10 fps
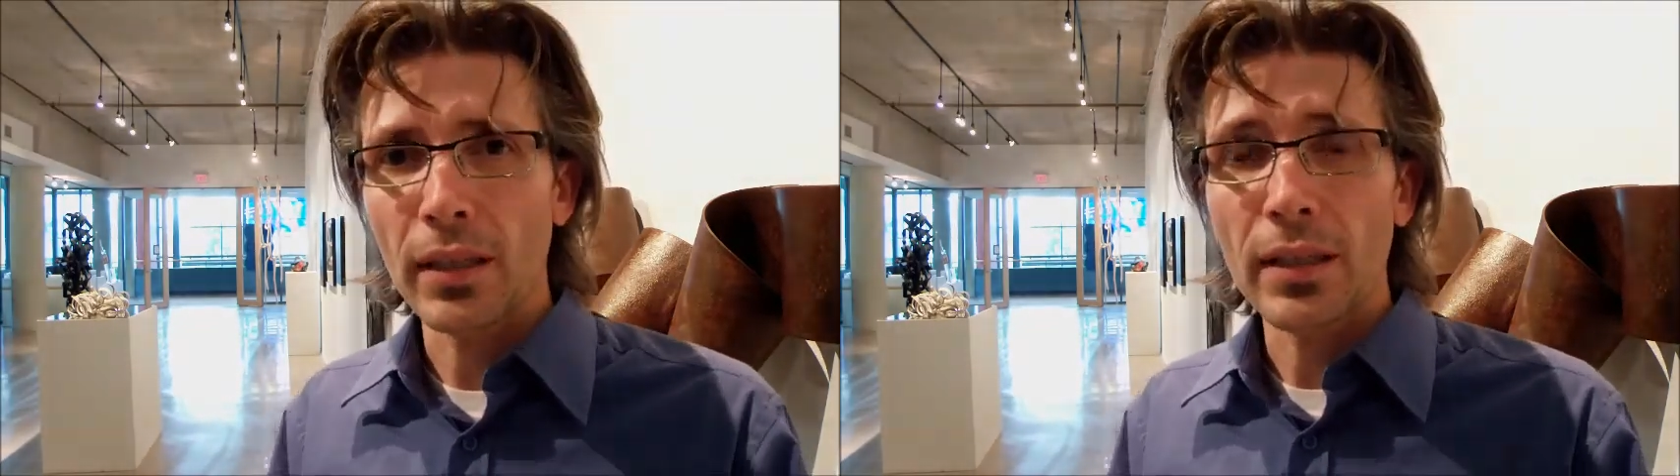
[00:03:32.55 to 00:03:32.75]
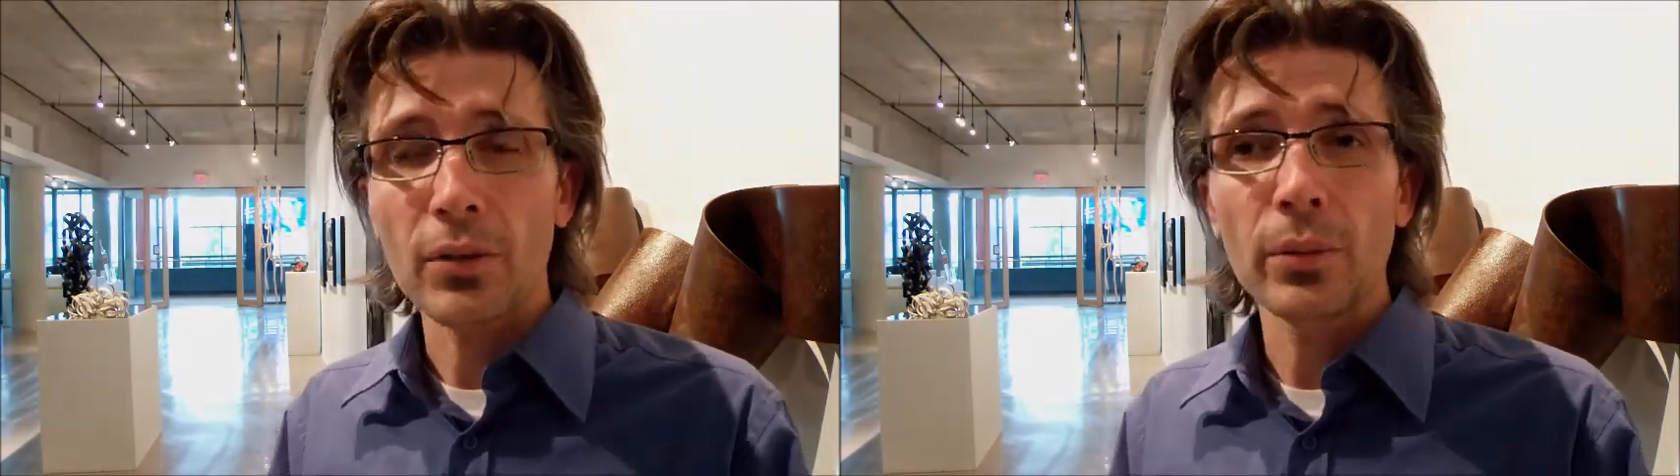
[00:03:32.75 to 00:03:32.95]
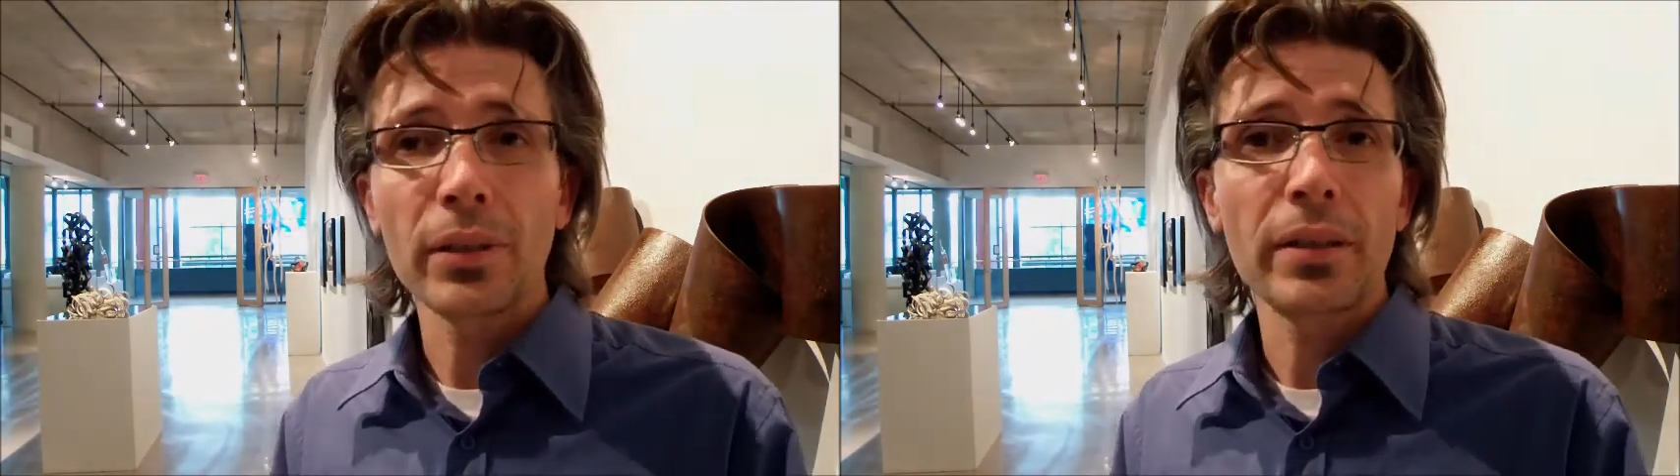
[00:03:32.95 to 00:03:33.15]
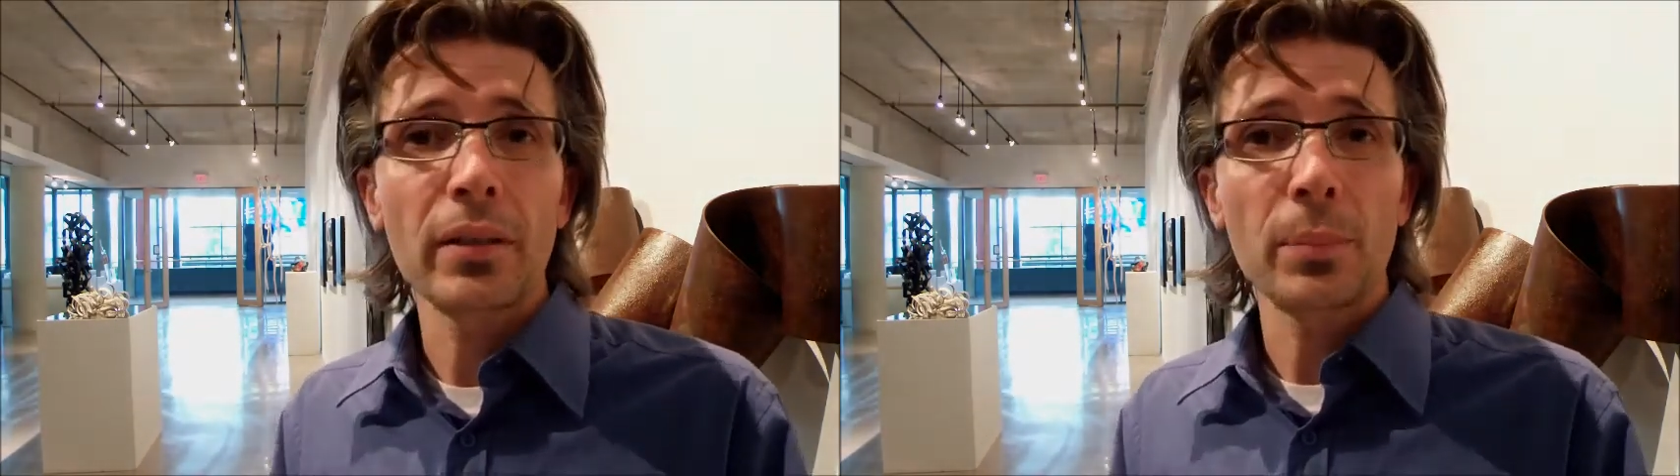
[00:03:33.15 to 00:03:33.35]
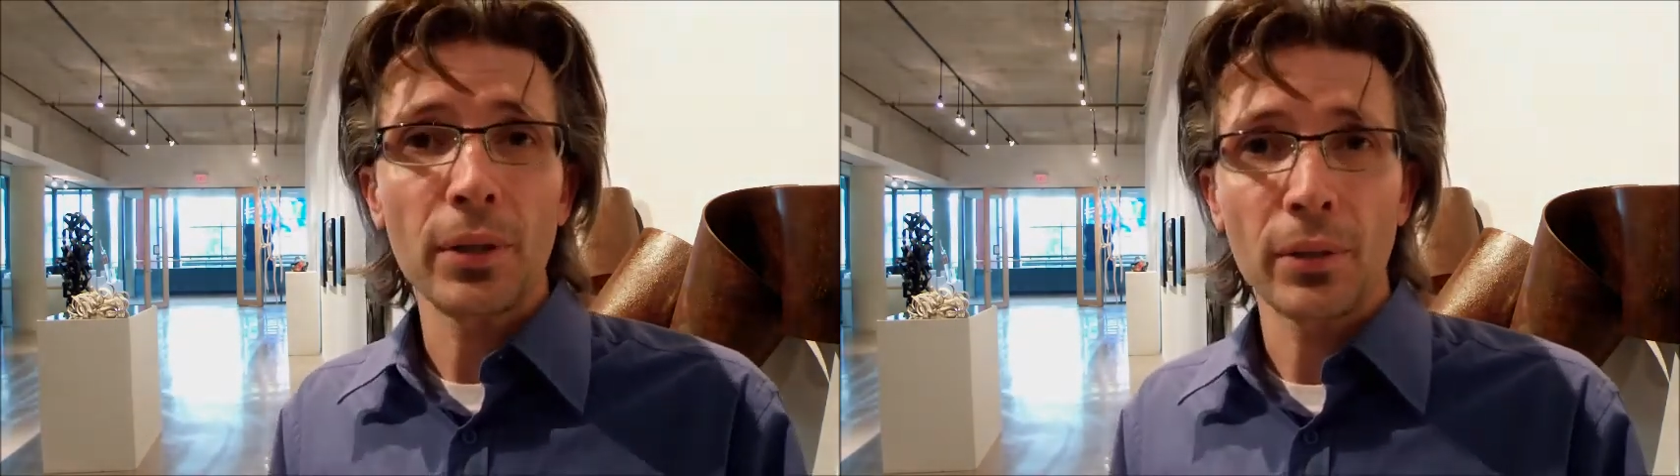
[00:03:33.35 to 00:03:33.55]
is really
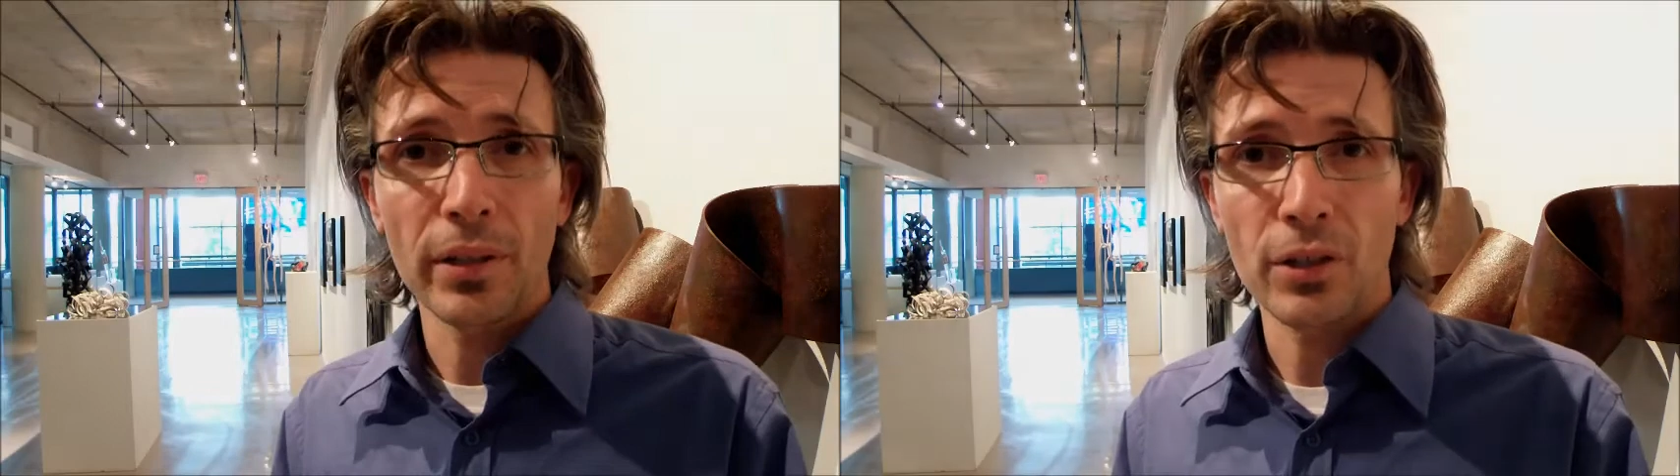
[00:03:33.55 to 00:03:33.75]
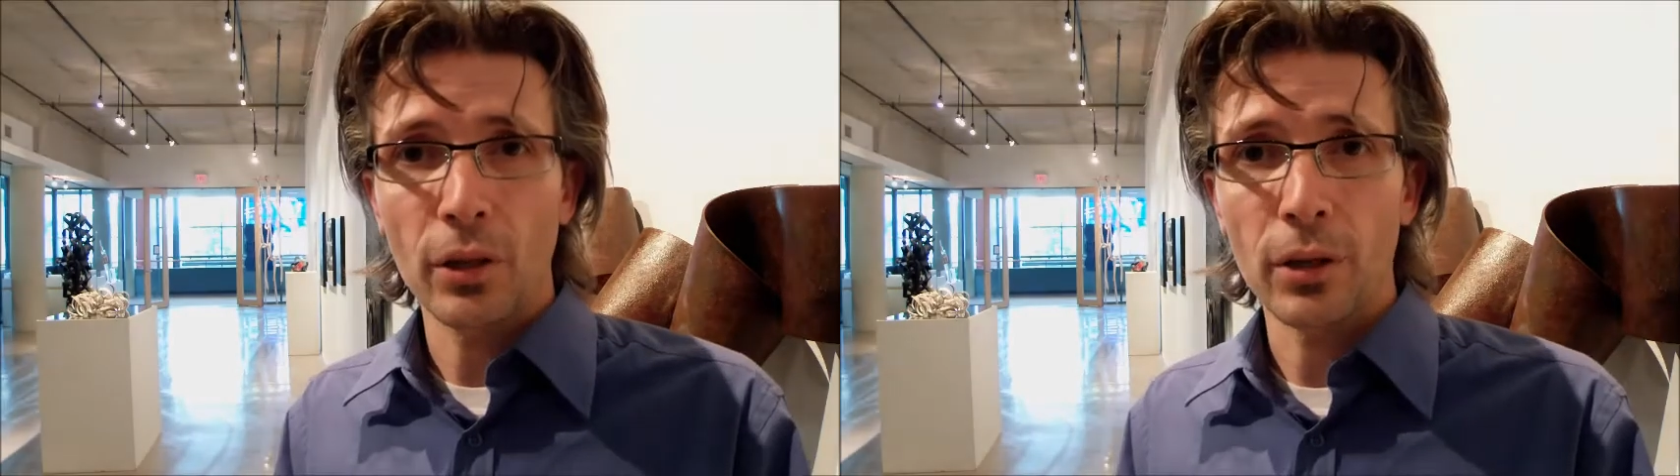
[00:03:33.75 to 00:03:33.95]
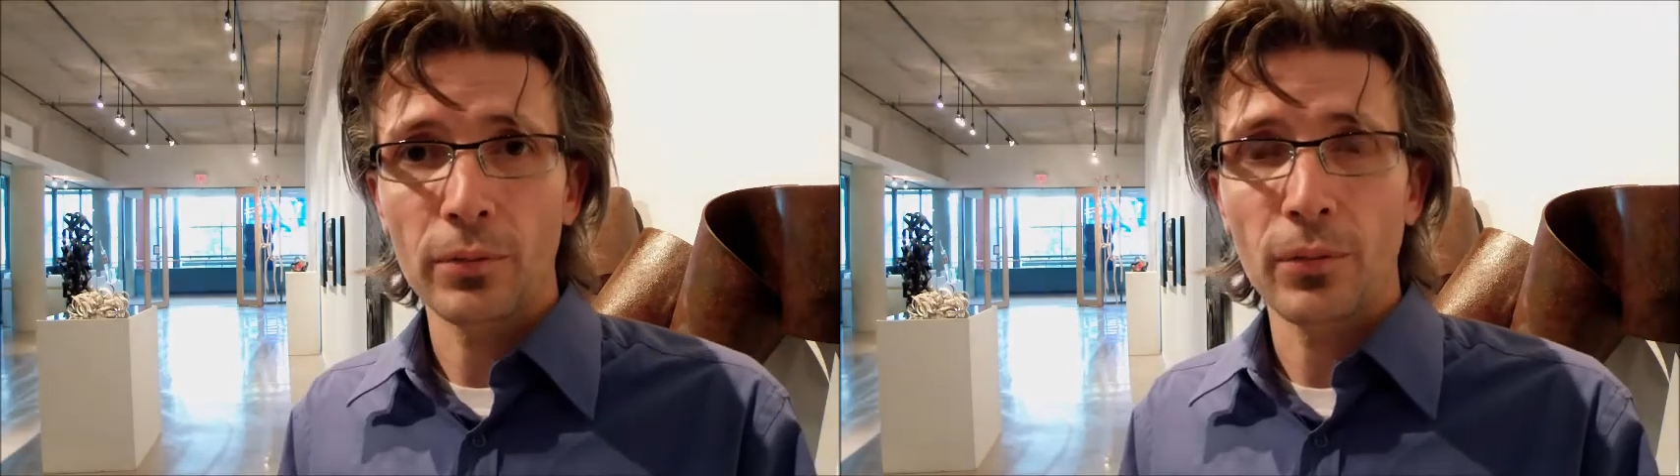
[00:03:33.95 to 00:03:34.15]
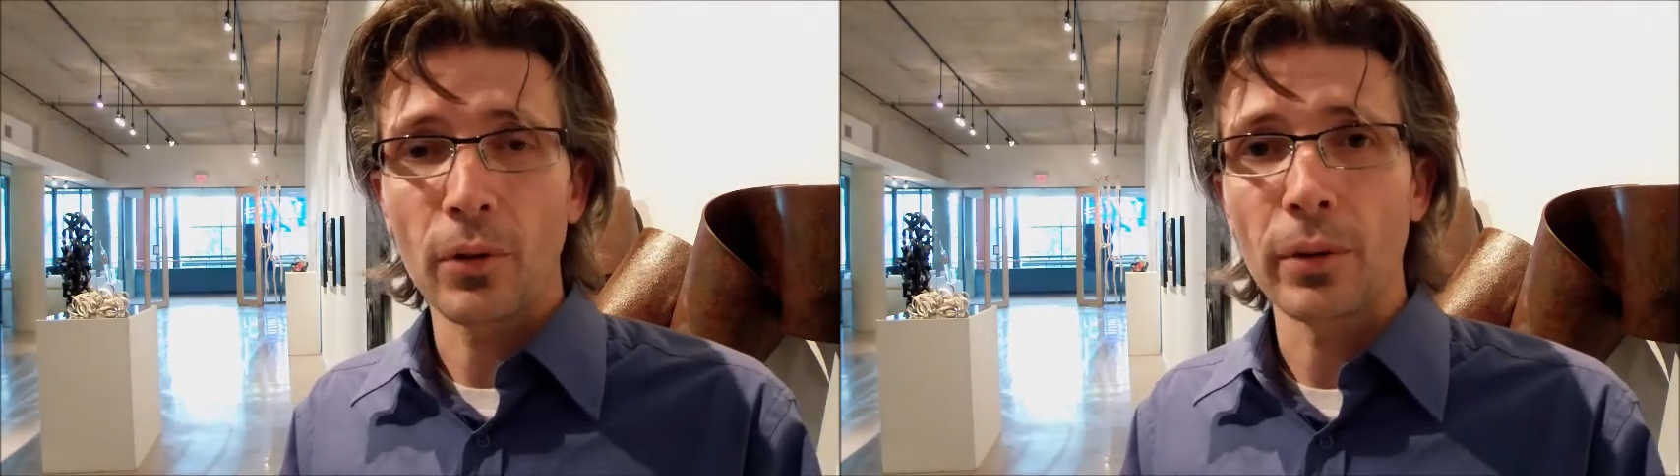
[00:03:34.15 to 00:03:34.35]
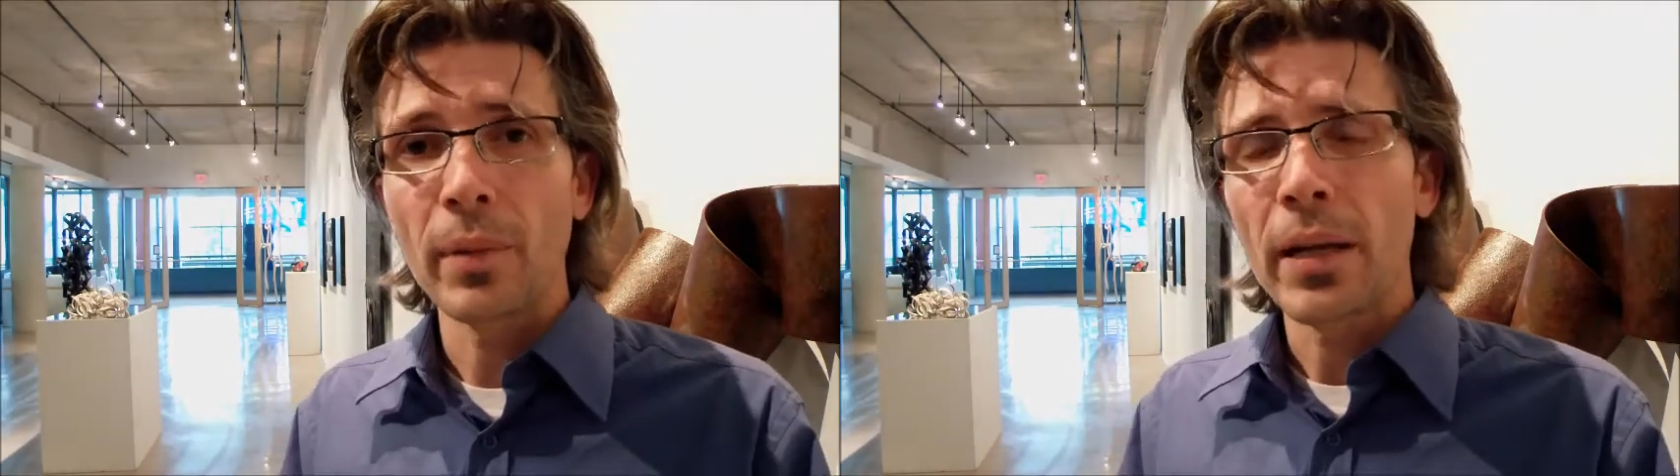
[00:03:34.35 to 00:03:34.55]
the purest art
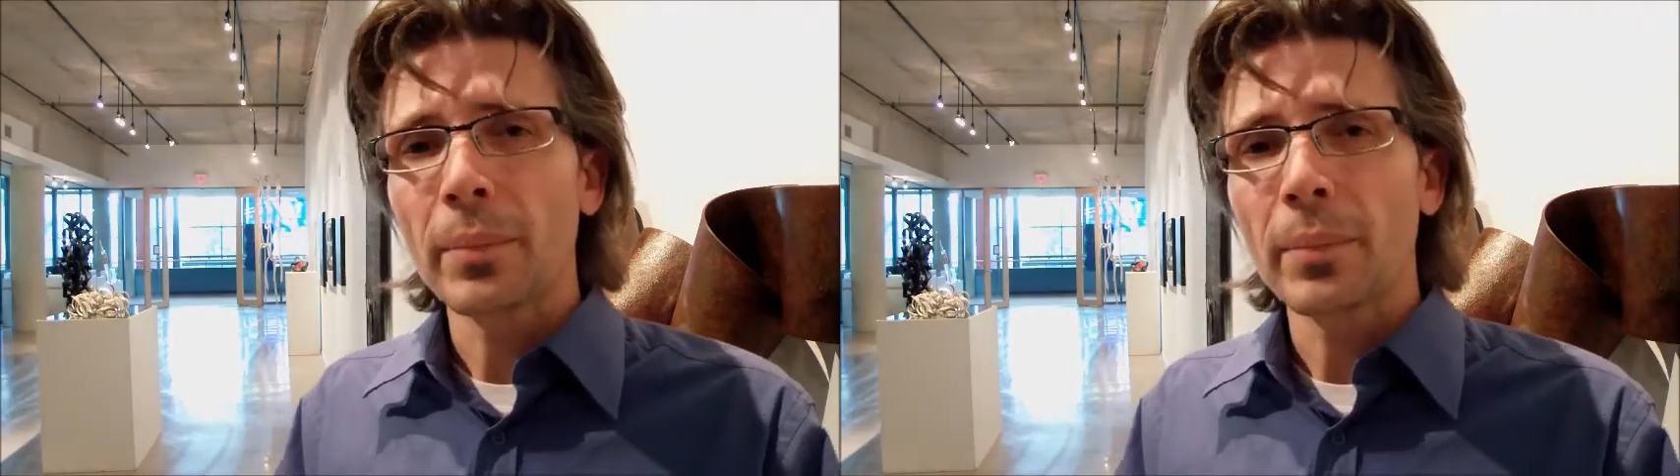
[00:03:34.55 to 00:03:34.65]
form